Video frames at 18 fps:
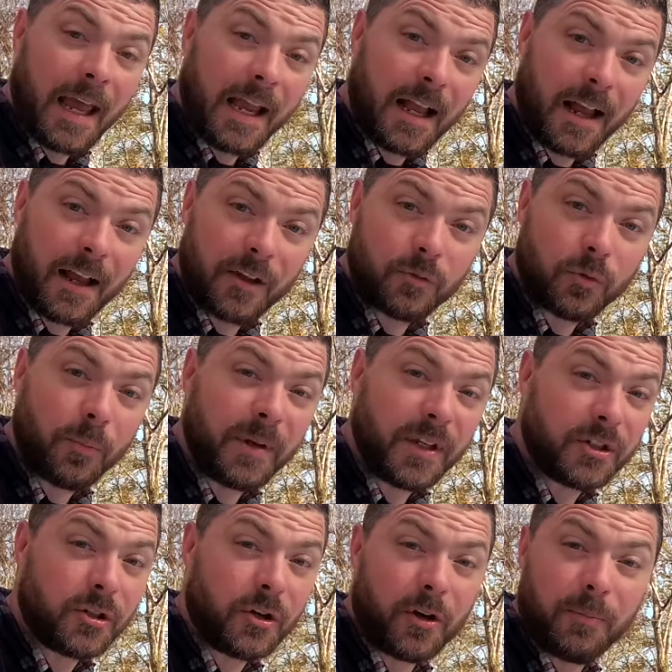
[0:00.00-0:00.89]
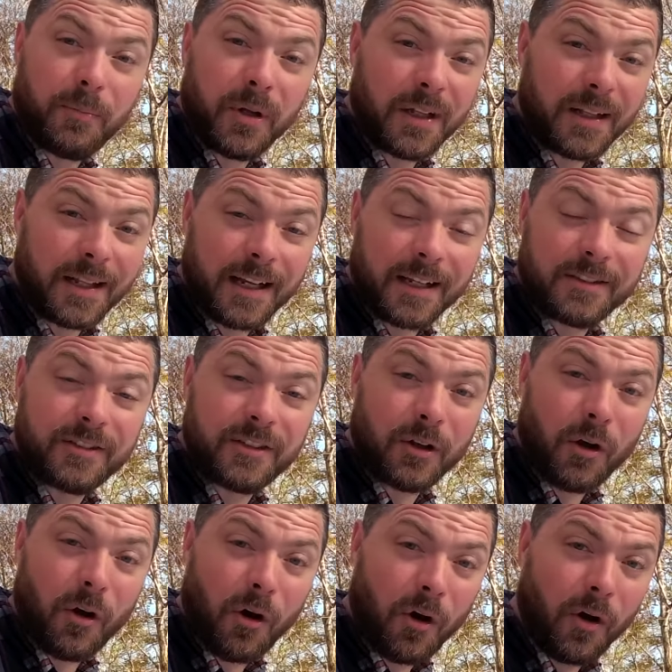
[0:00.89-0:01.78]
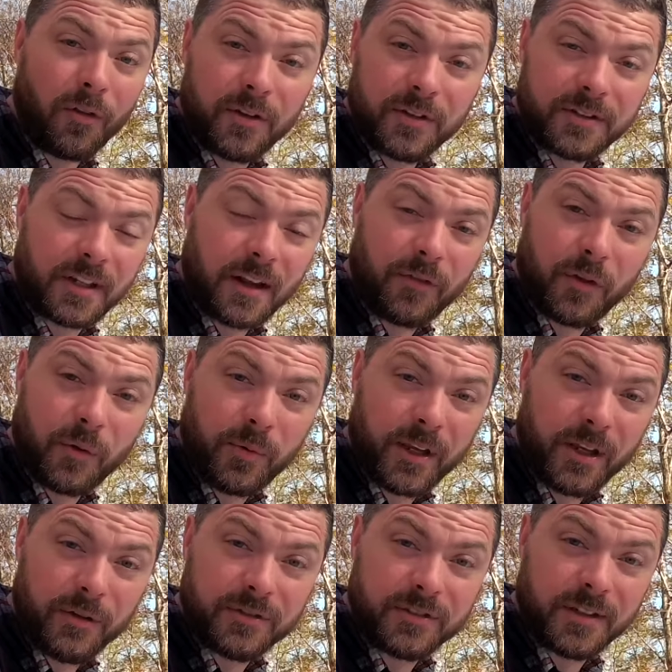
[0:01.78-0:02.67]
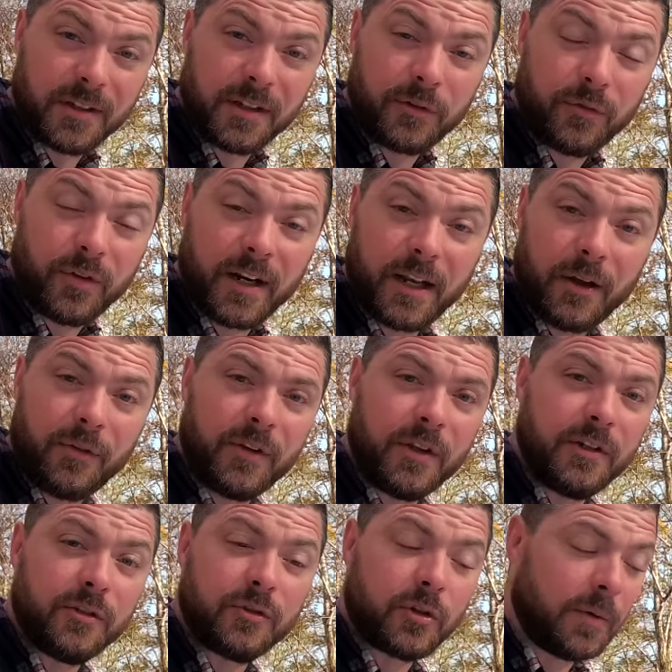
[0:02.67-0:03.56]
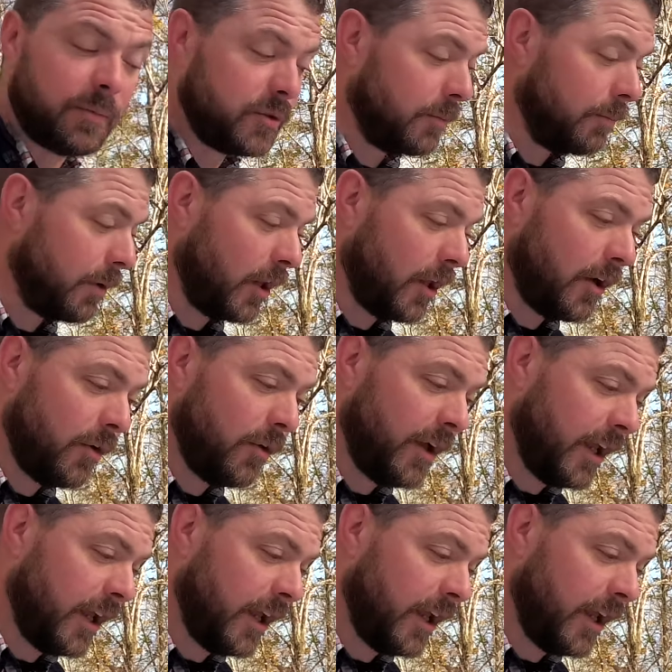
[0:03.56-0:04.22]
Hey guys, we'll be sure to put links to all the stuff that we use in this video in the description below,